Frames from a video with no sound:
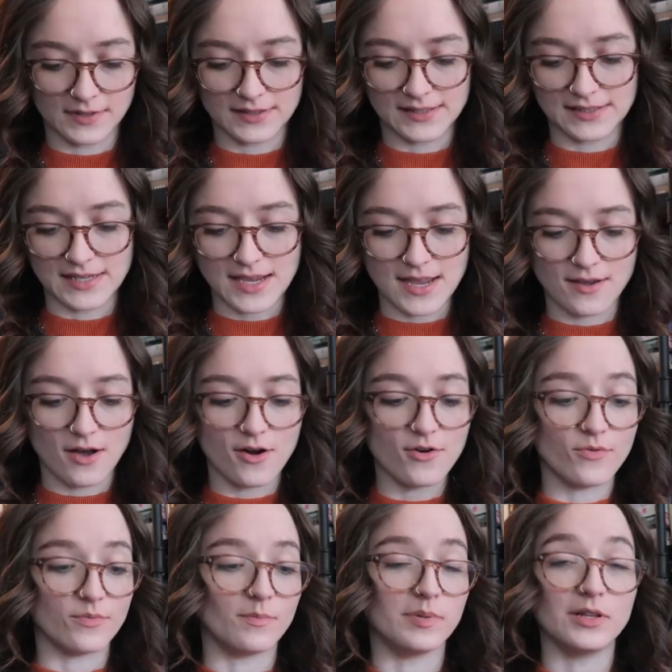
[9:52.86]
Let's see.
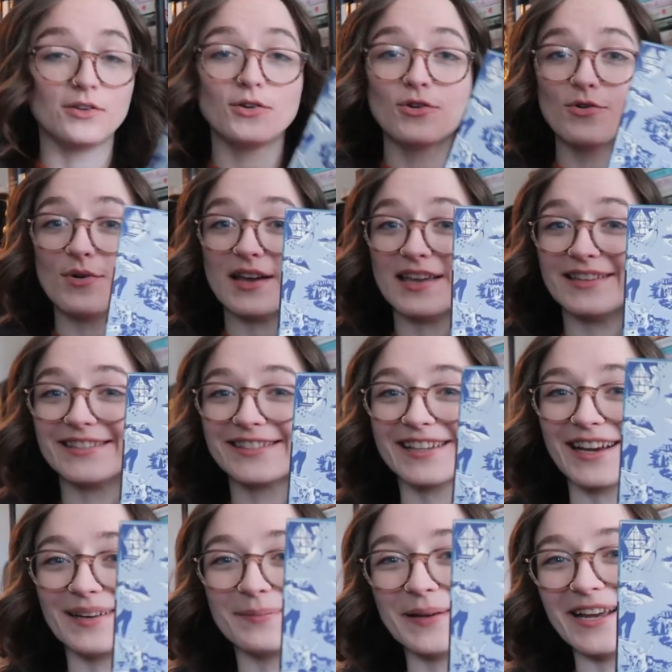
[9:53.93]
Oh, blue
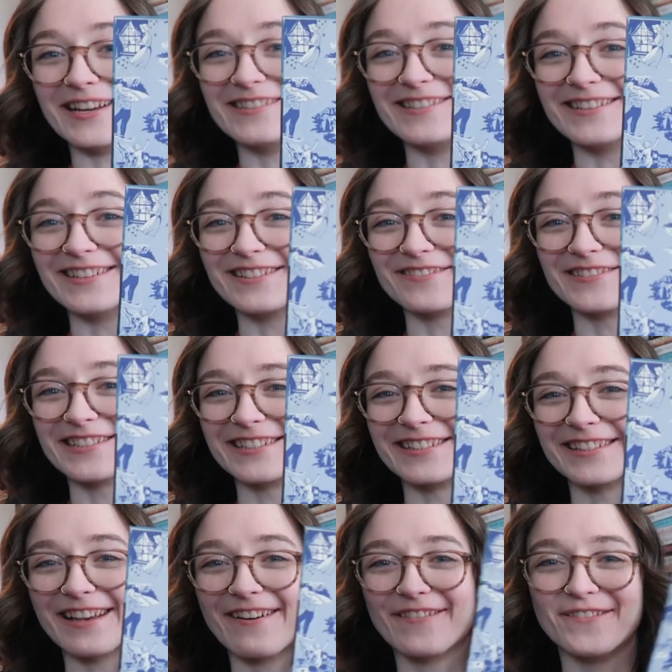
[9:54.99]
inside pages, which
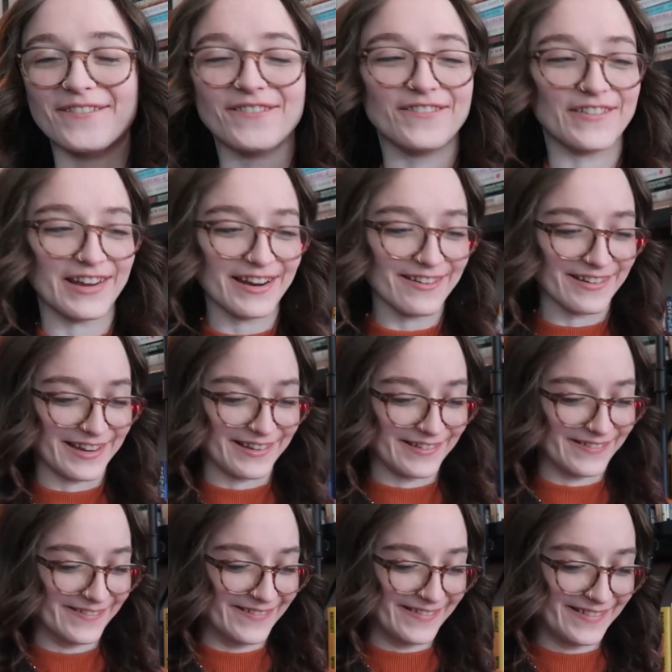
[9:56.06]
is very
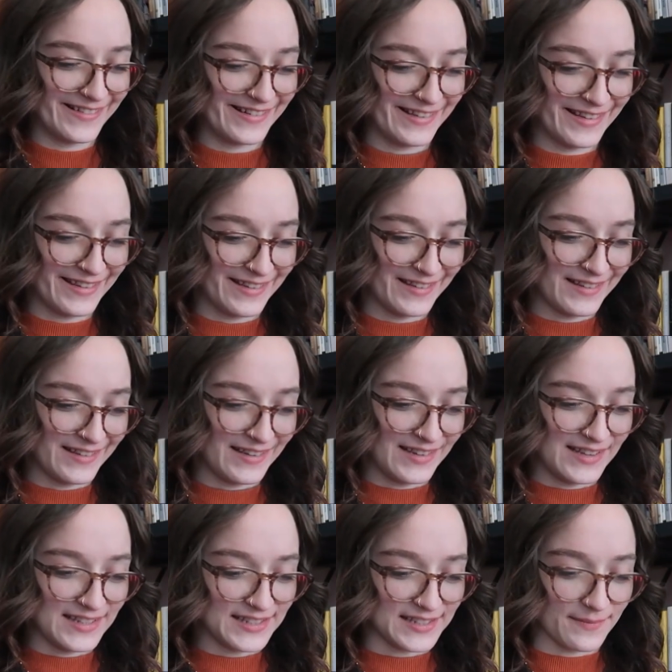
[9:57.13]
cool.
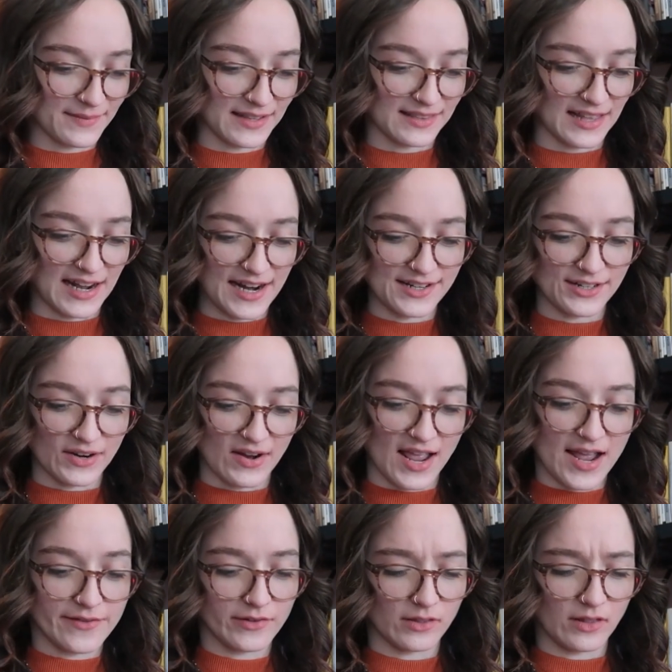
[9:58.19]
something that I don't
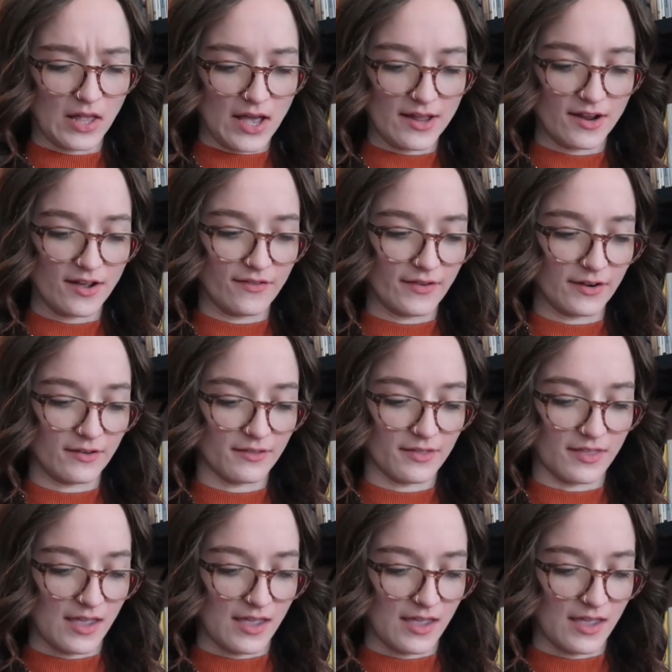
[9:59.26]
have a lot of, I don't